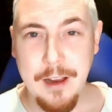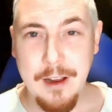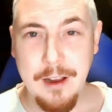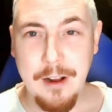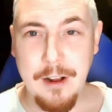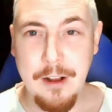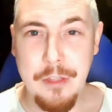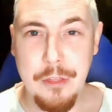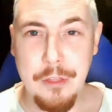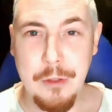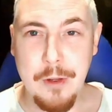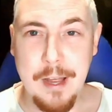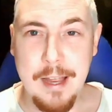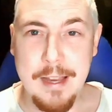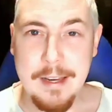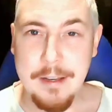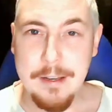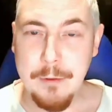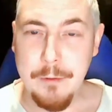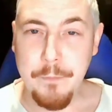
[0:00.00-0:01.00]
I thought,
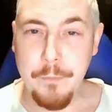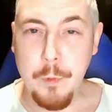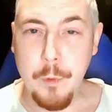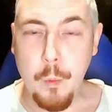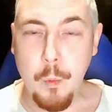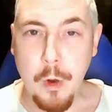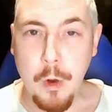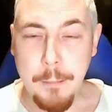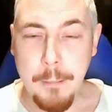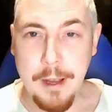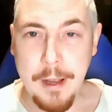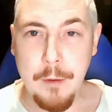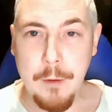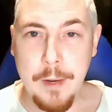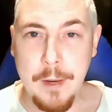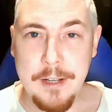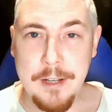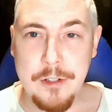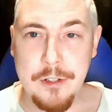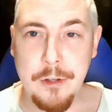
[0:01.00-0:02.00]
hey, what better
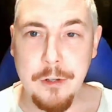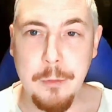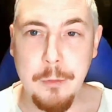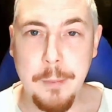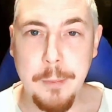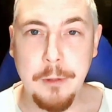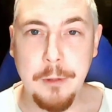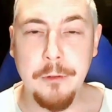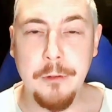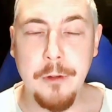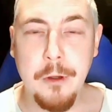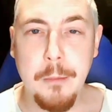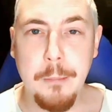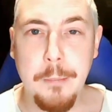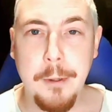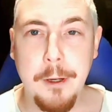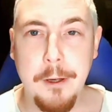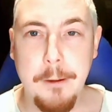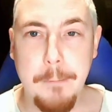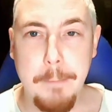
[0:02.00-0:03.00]
way to build up
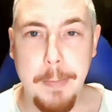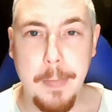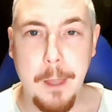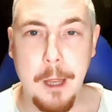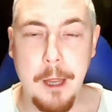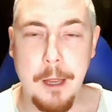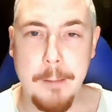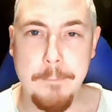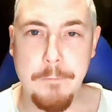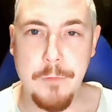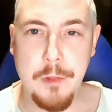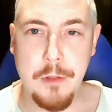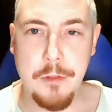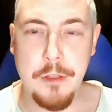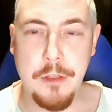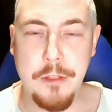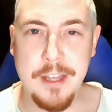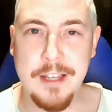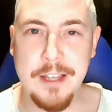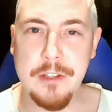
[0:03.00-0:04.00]
um,
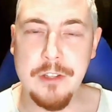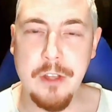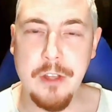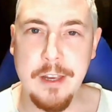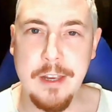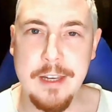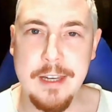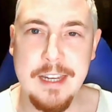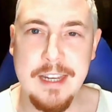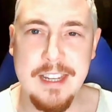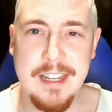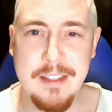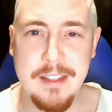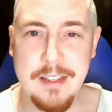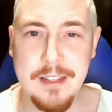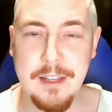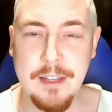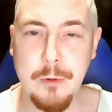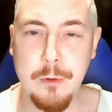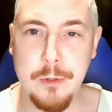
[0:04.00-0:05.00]
the things that I need
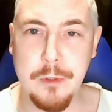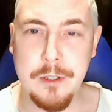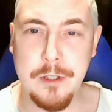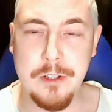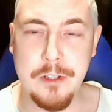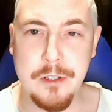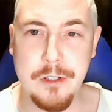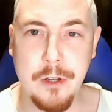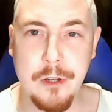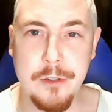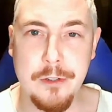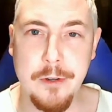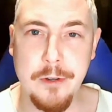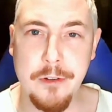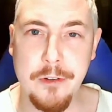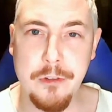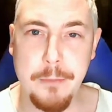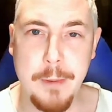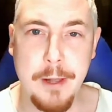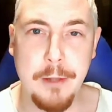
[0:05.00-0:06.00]
in order to start
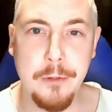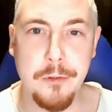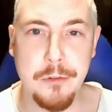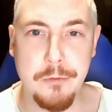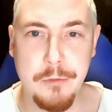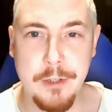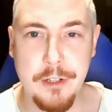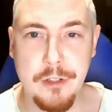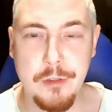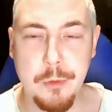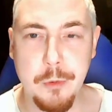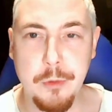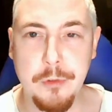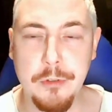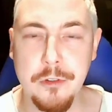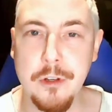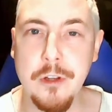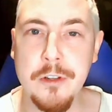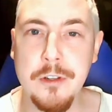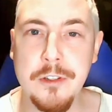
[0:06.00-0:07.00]
doing spells and rituals
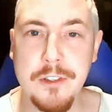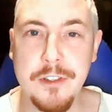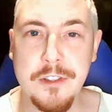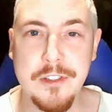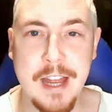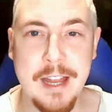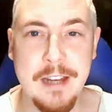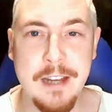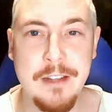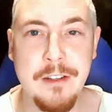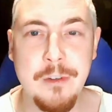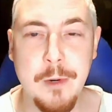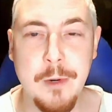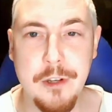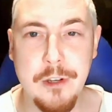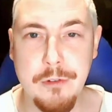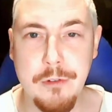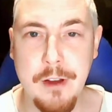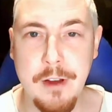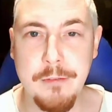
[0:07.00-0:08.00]
and understand
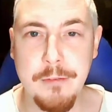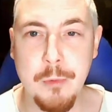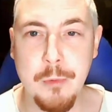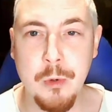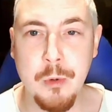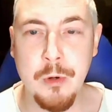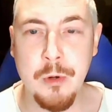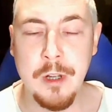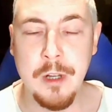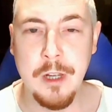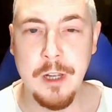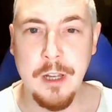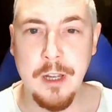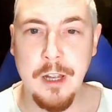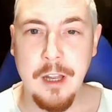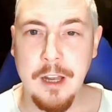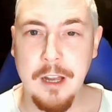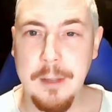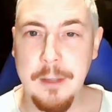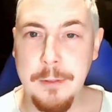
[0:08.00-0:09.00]
witchcraft more
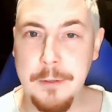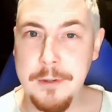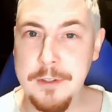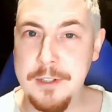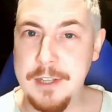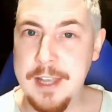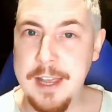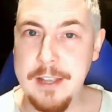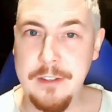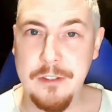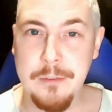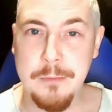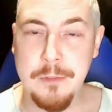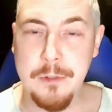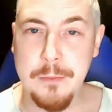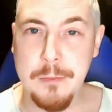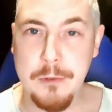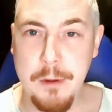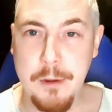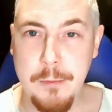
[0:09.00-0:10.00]
uh, than to get some
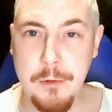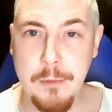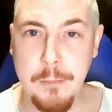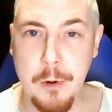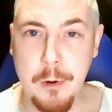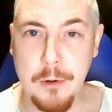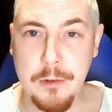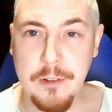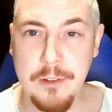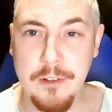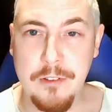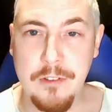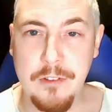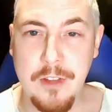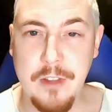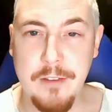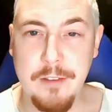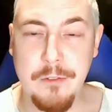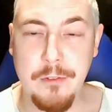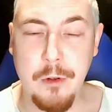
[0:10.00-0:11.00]
subscription boxes.
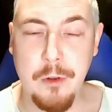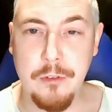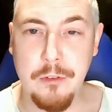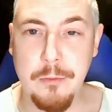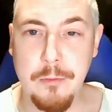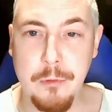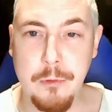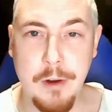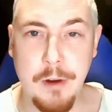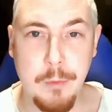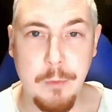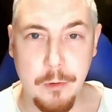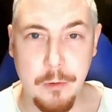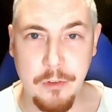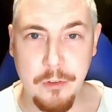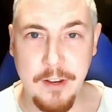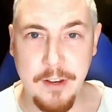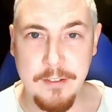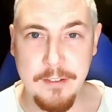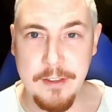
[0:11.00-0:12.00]
They've got some great
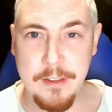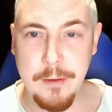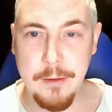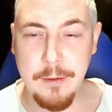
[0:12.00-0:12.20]
ones here in the